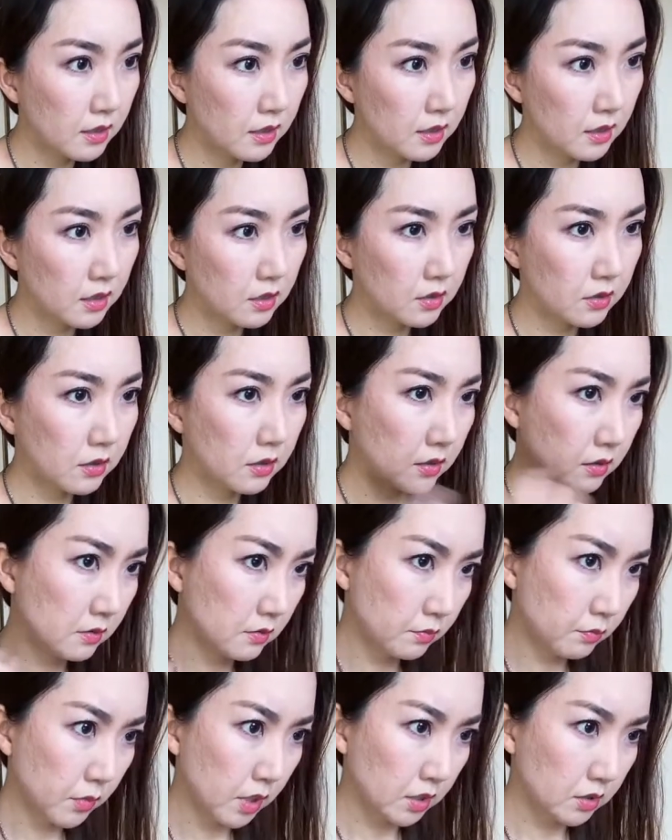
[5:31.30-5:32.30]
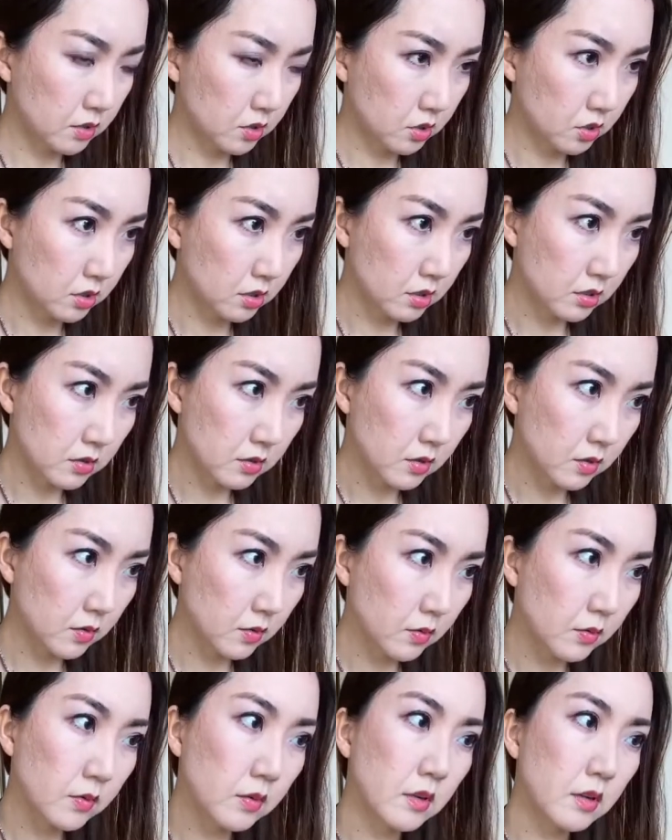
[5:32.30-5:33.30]
her much.
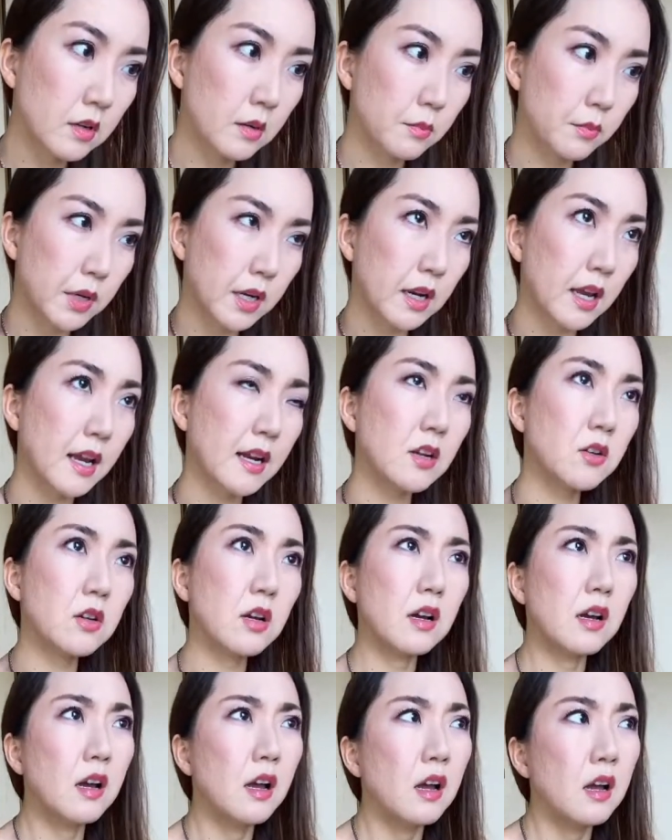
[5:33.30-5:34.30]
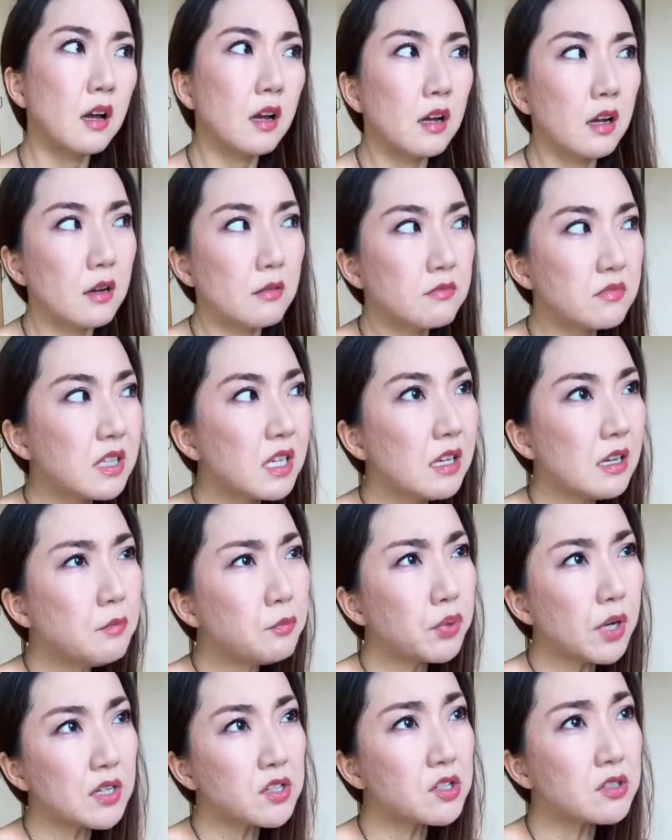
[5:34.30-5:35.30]
So, but I don't. The
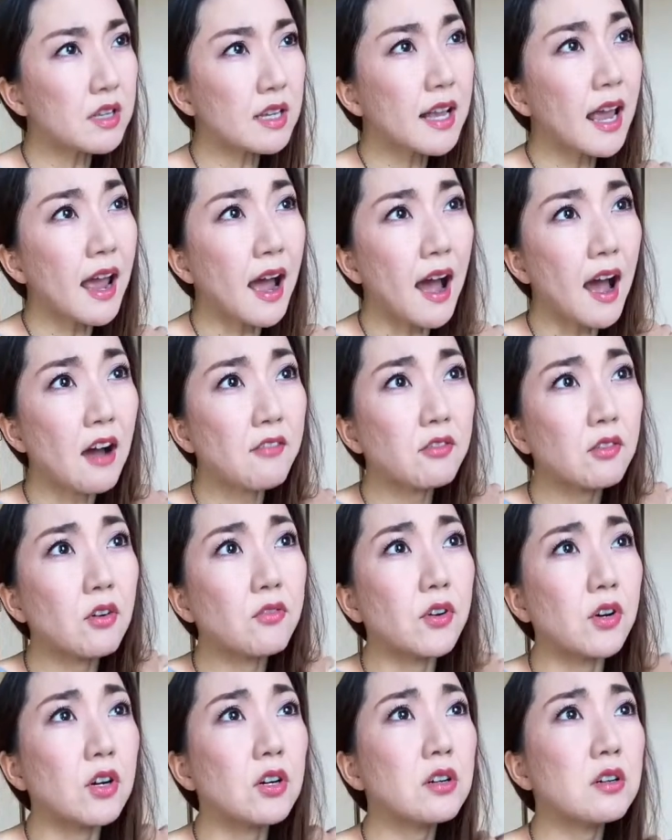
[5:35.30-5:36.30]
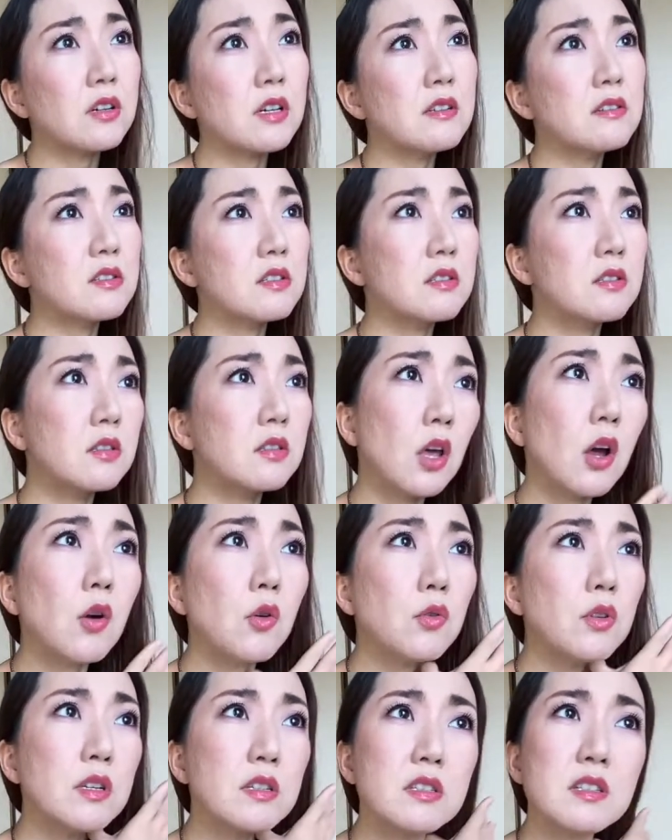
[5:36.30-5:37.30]
impression that I have of her is
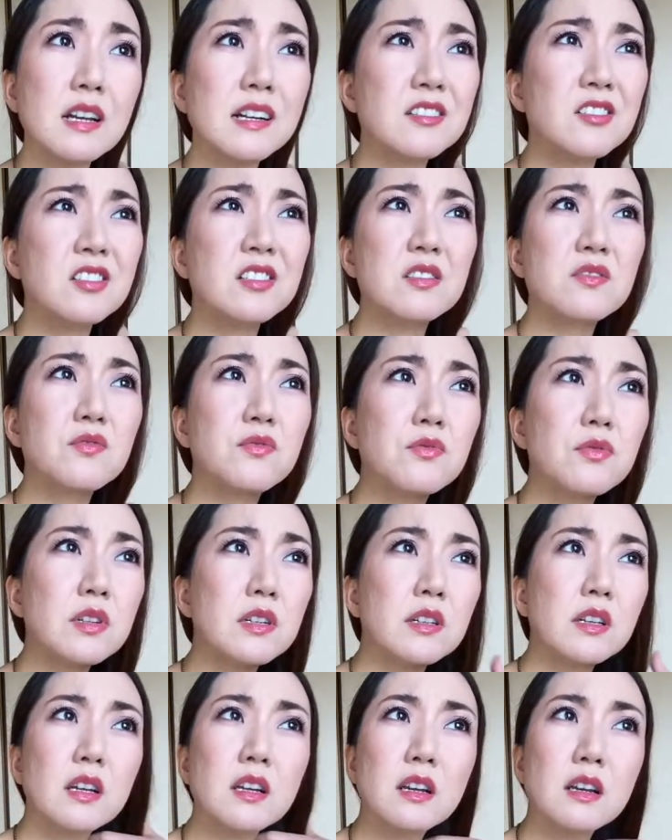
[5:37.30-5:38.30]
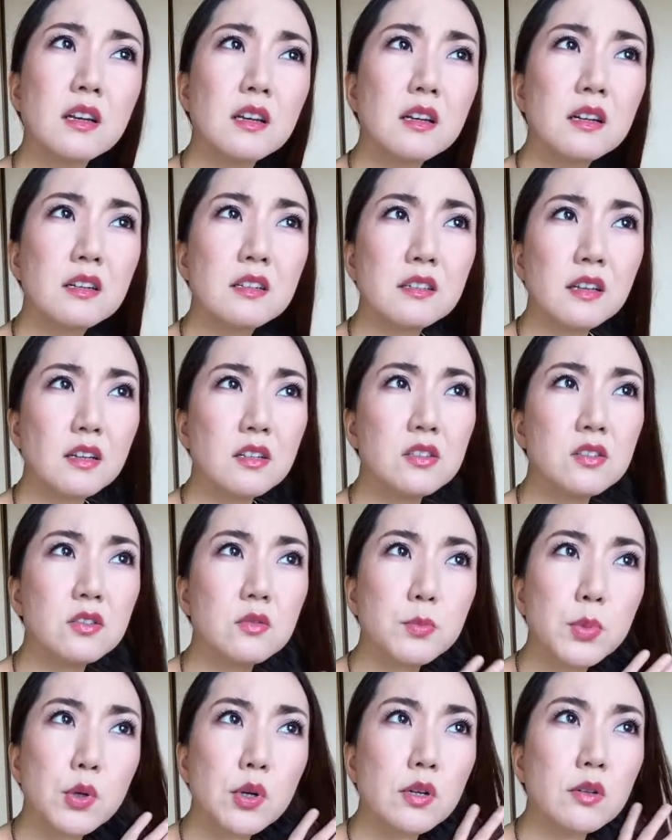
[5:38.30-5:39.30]
that she's really like
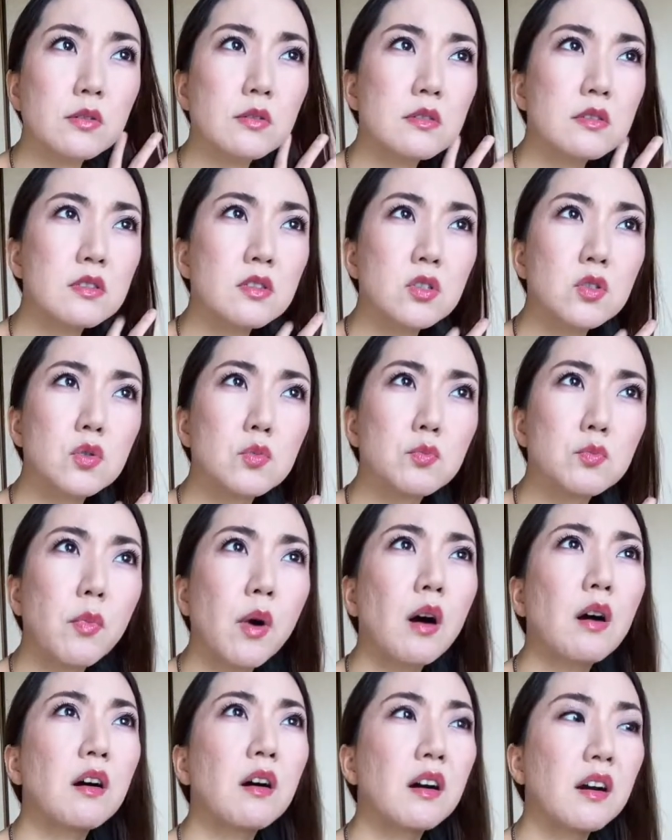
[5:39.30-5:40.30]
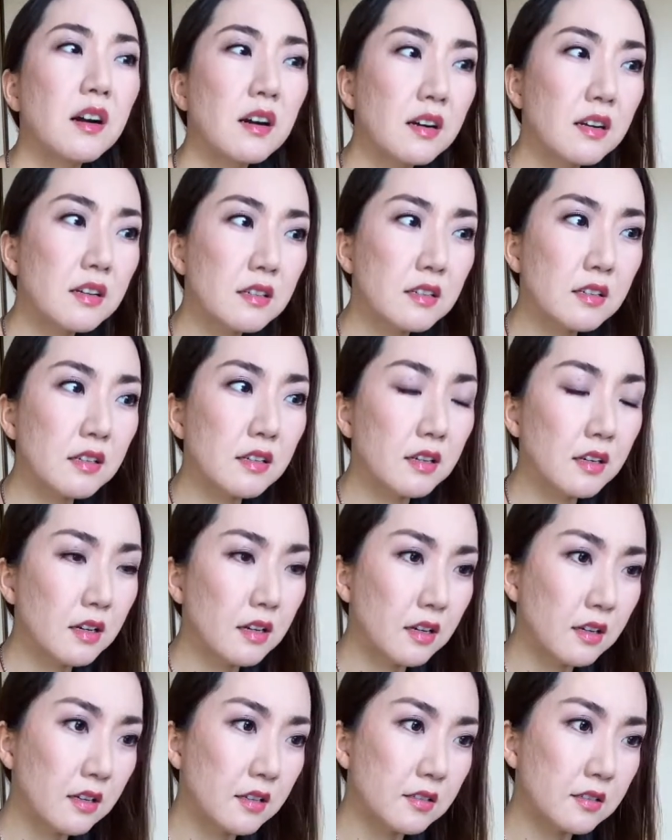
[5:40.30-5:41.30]
super smart
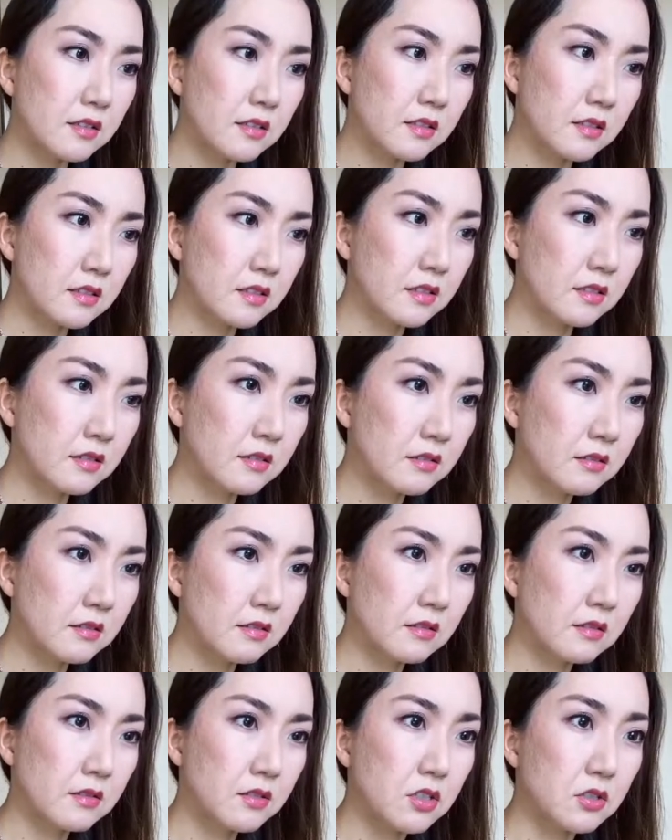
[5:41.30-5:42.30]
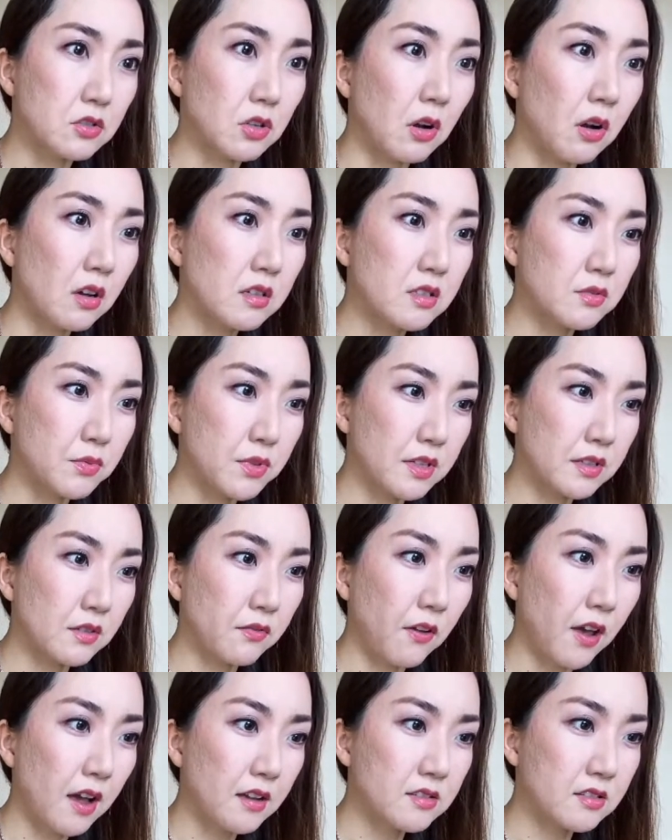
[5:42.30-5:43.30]
and she talks really
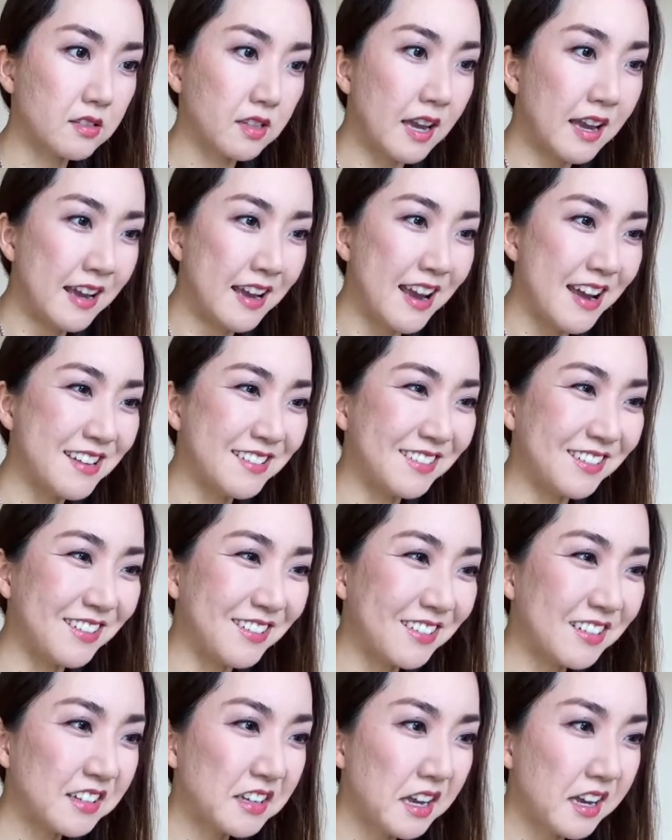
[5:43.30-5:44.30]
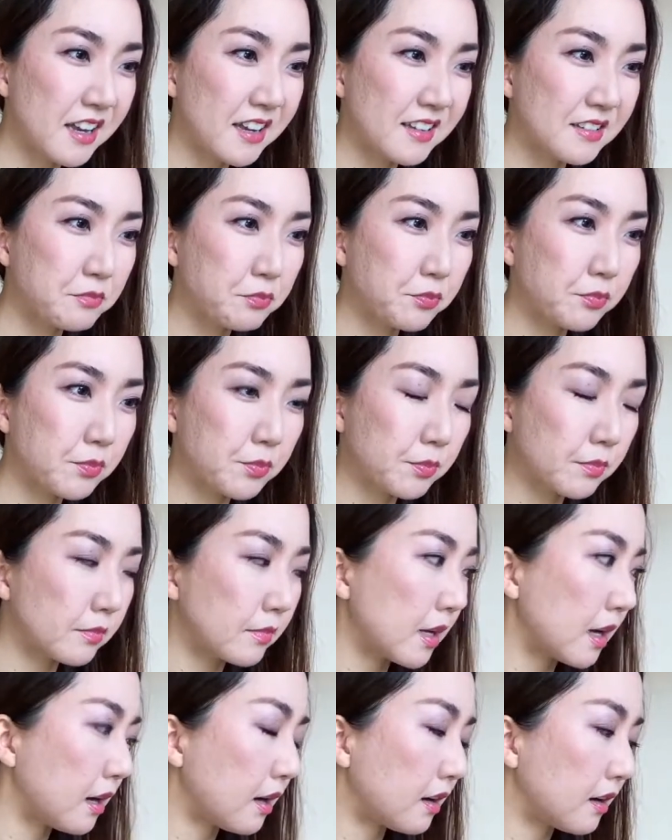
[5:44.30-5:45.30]
fast and all. And
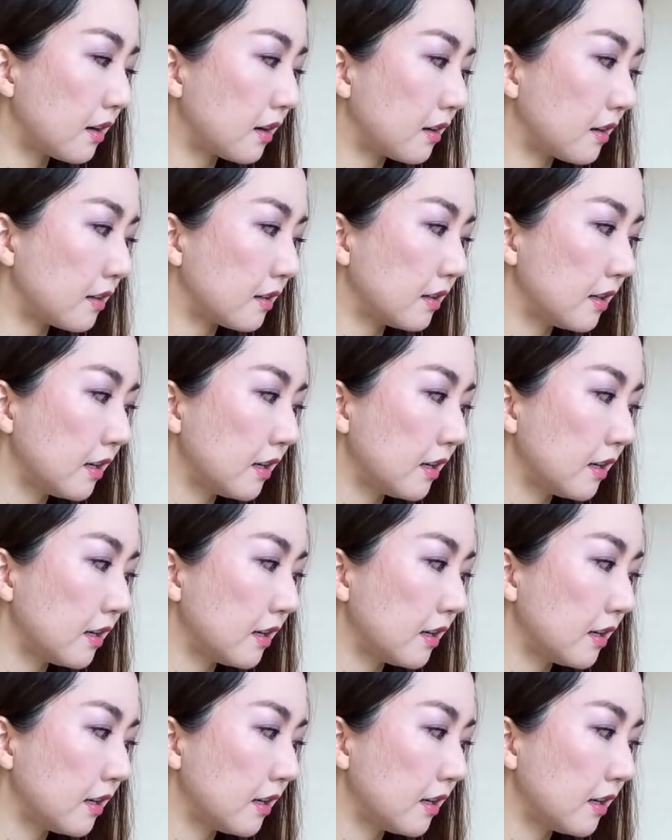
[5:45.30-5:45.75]
uh